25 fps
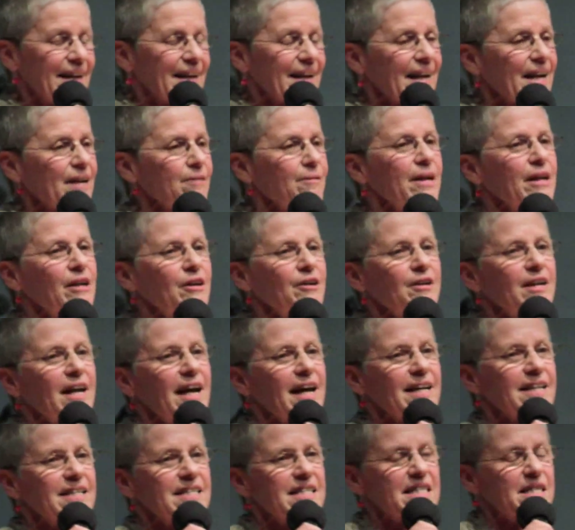And we learned
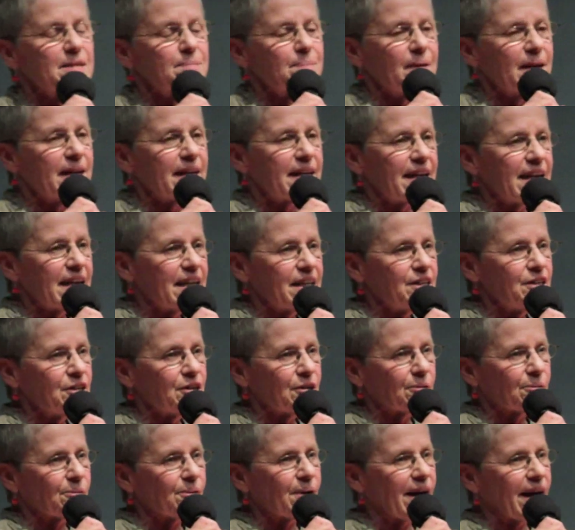how to speak
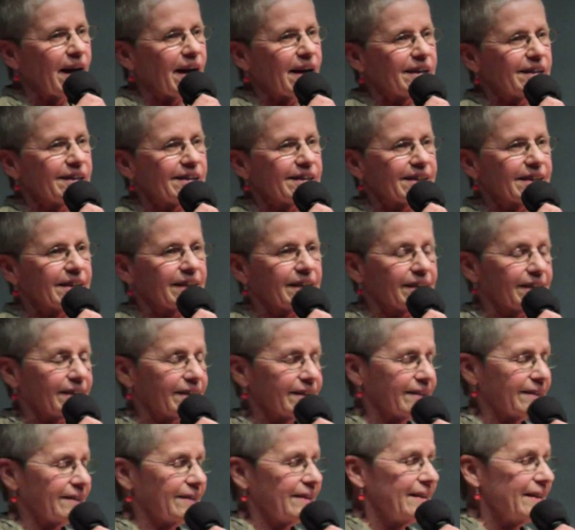
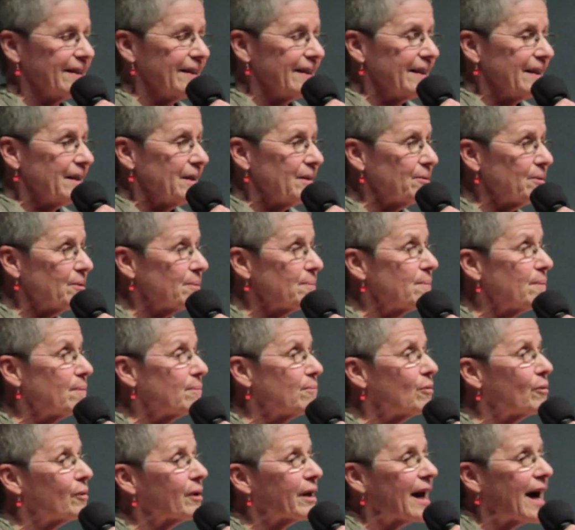Kinyarwandan.
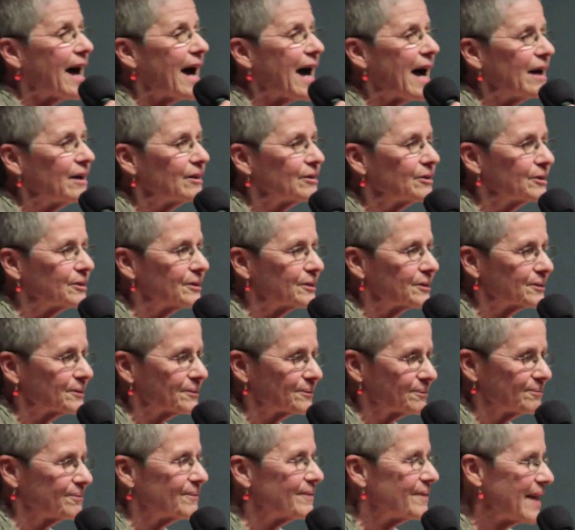Moraho.
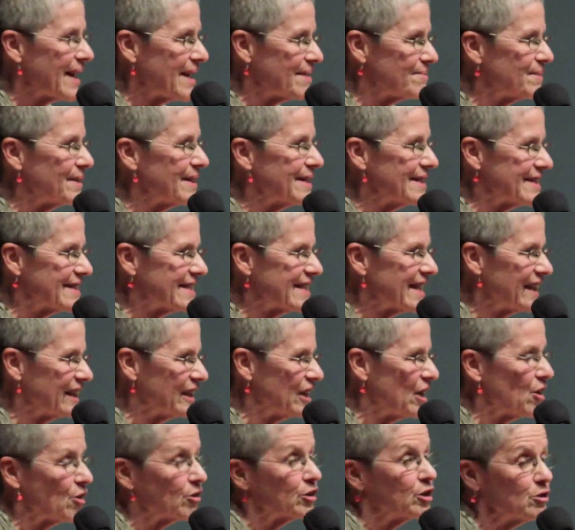That means
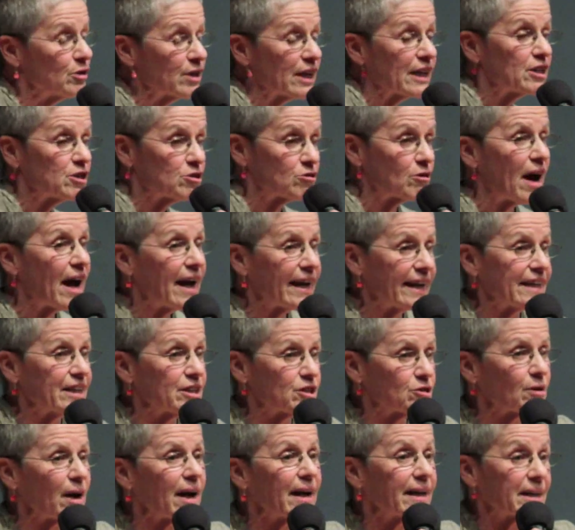hello. You can try it.
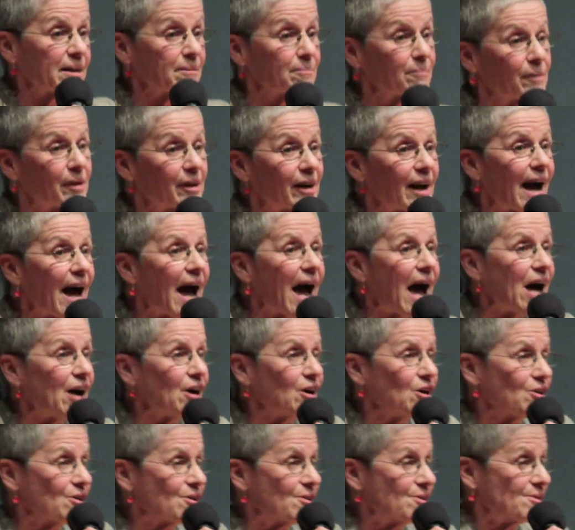
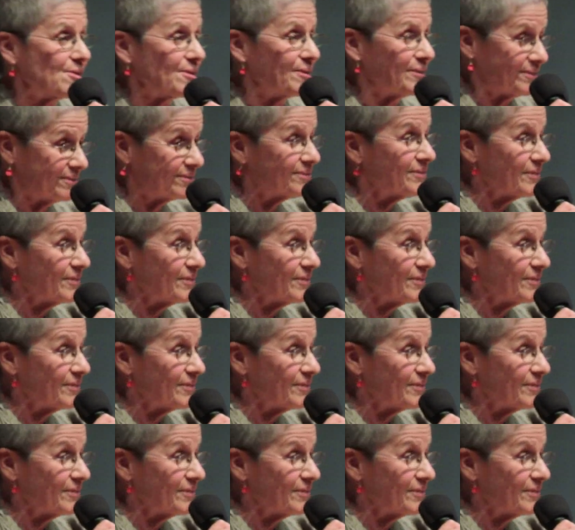Moraho.